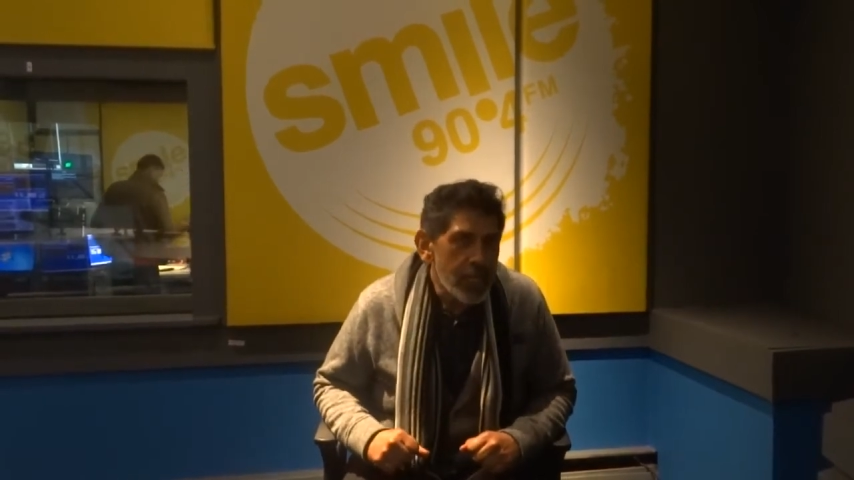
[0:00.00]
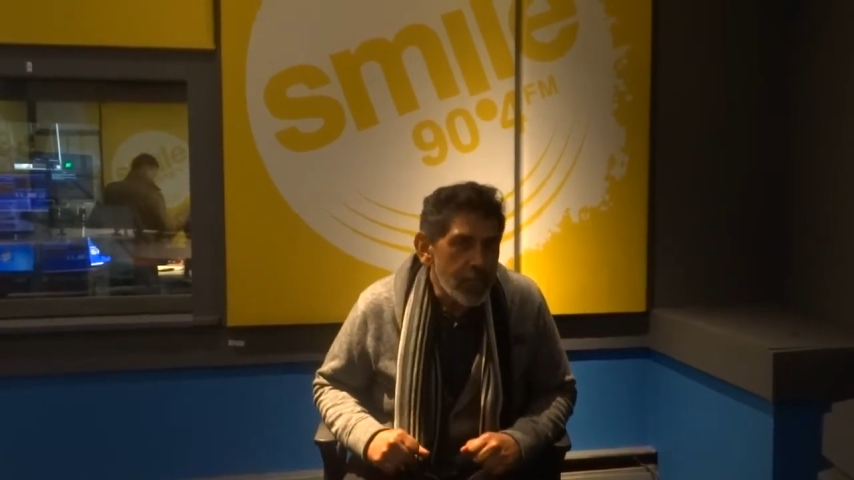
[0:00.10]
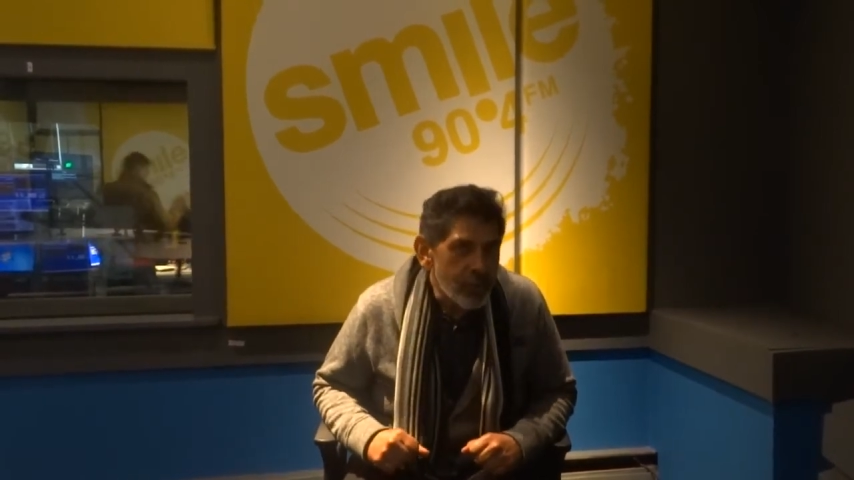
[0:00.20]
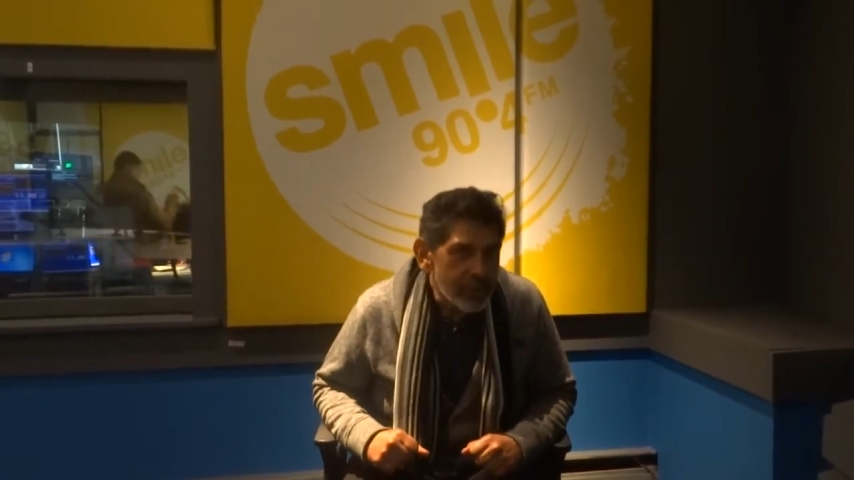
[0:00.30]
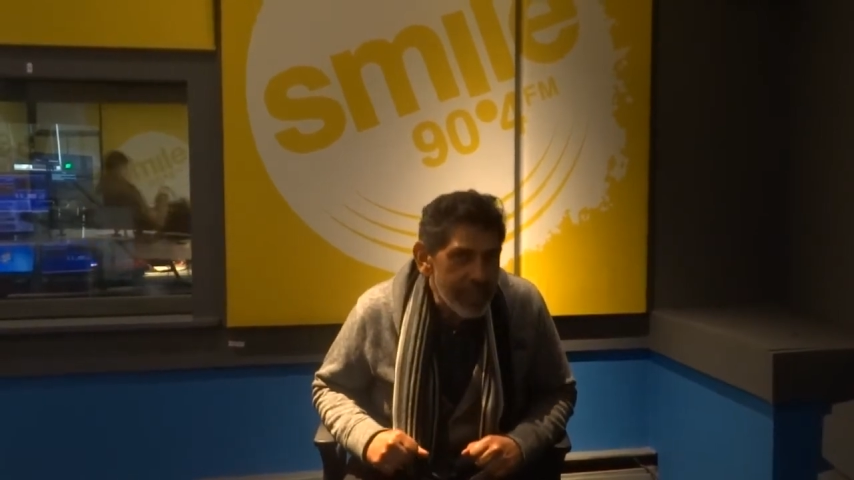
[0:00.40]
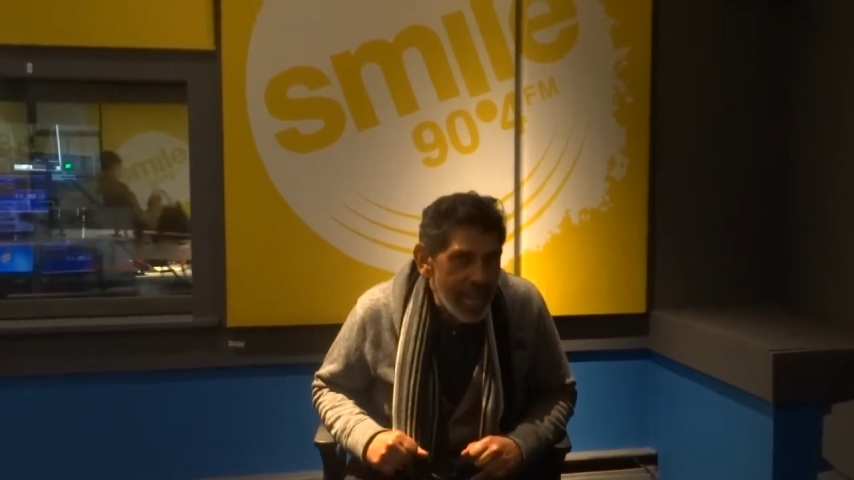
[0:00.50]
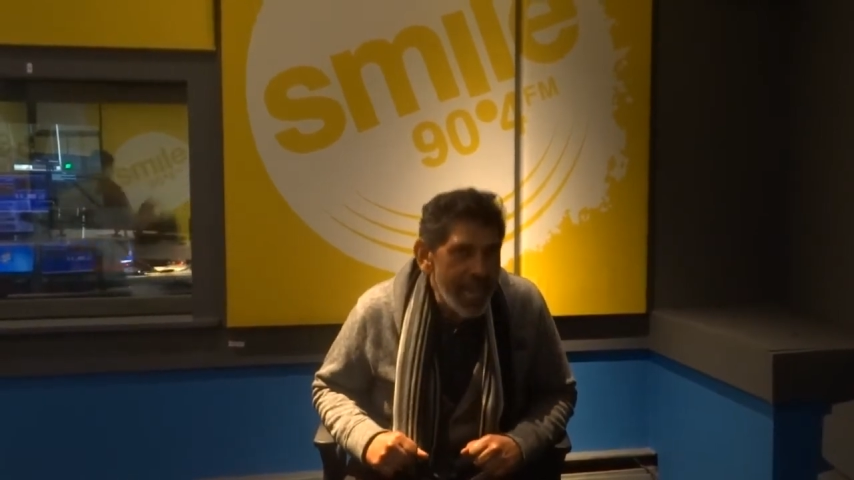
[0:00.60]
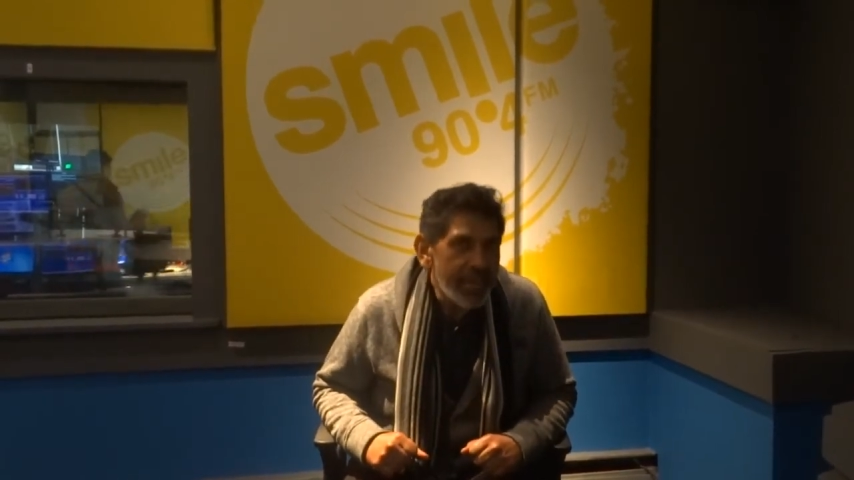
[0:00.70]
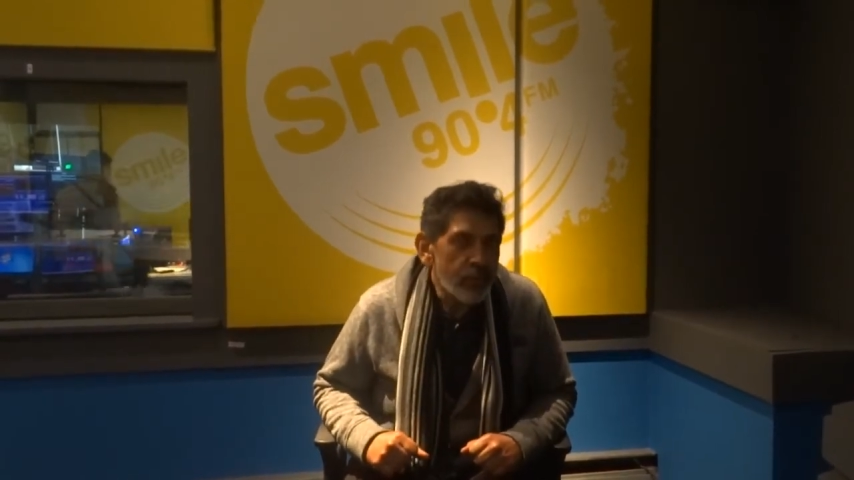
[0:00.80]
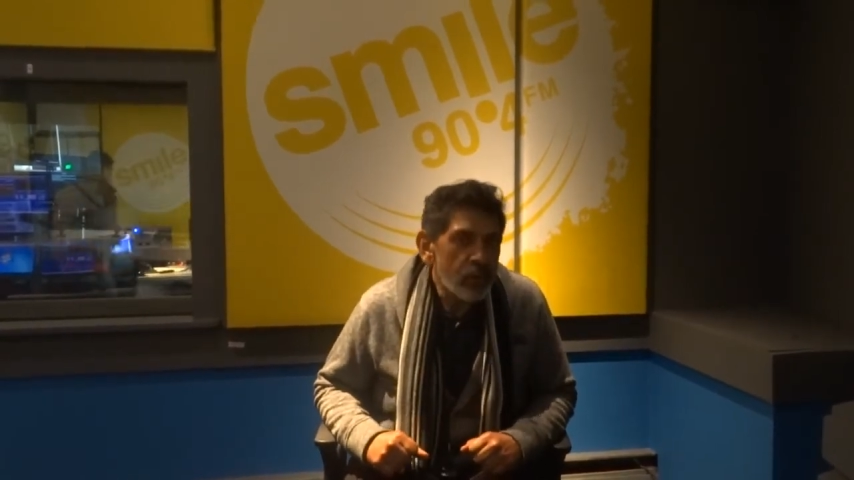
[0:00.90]
Your
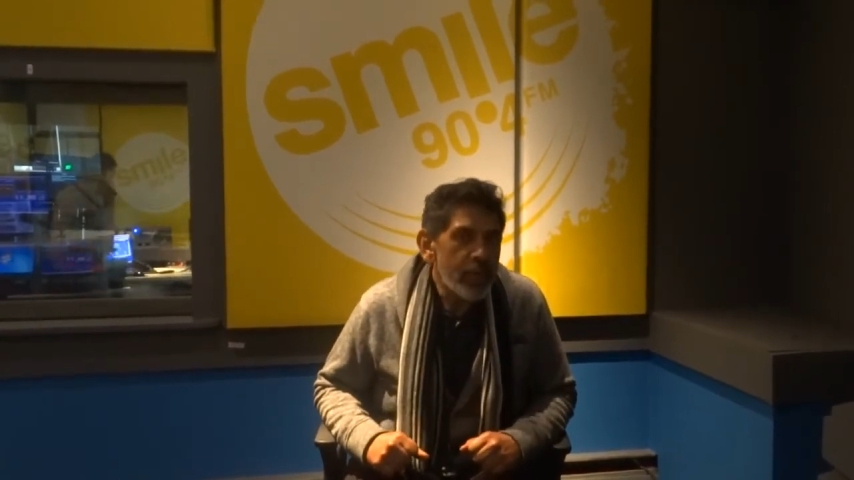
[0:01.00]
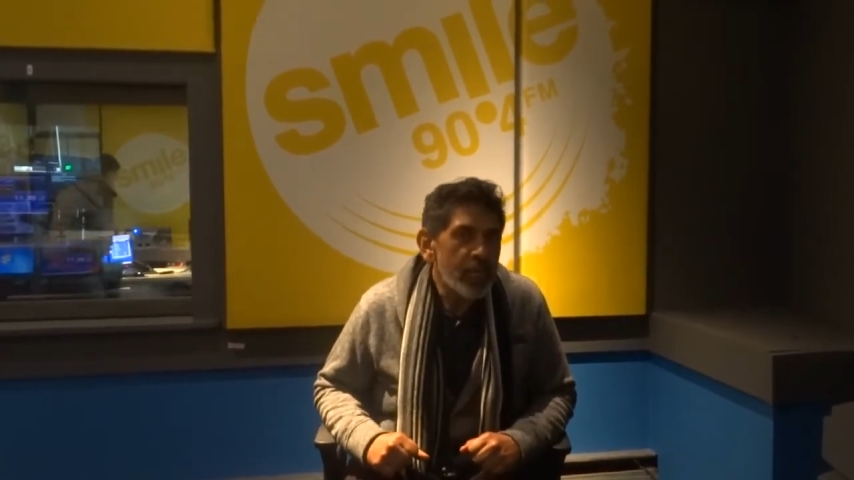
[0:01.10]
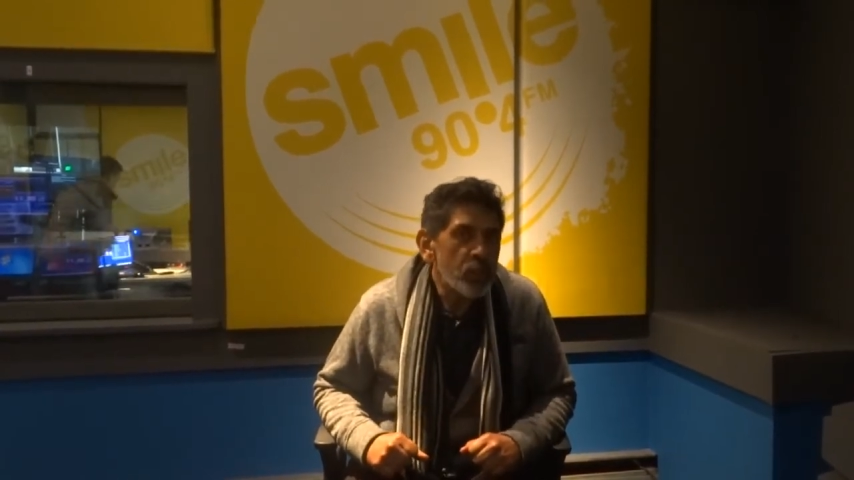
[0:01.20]
dad will make